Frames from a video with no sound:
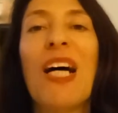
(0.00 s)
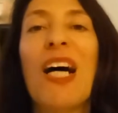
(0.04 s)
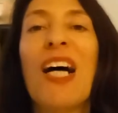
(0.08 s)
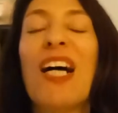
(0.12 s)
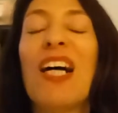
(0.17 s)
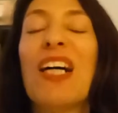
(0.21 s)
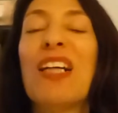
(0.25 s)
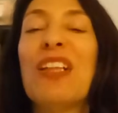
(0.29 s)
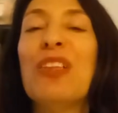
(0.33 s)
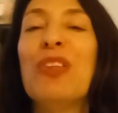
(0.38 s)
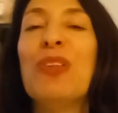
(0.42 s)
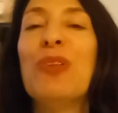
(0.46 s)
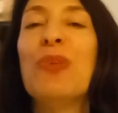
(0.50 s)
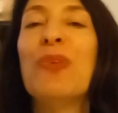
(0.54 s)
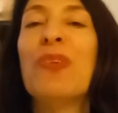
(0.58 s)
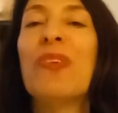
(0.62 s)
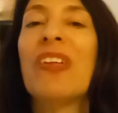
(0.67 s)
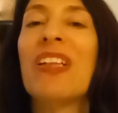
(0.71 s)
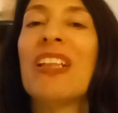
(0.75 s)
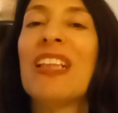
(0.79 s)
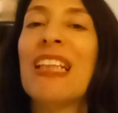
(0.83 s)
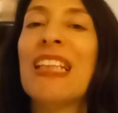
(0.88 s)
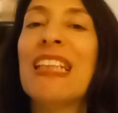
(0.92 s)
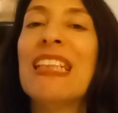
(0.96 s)
are you
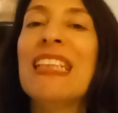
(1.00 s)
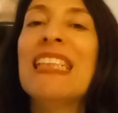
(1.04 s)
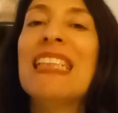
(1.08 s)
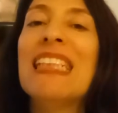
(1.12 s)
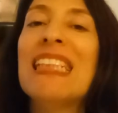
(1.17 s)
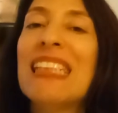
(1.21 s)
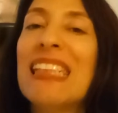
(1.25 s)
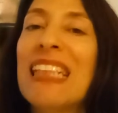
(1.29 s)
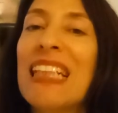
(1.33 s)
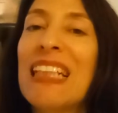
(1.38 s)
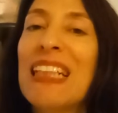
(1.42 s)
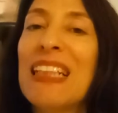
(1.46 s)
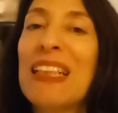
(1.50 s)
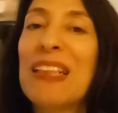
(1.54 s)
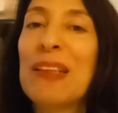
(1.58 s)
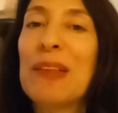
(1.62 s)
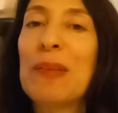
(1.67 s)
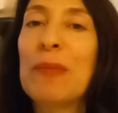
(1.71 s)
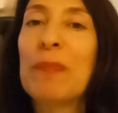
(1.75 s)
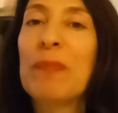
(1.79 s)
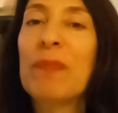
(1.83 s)
releasing?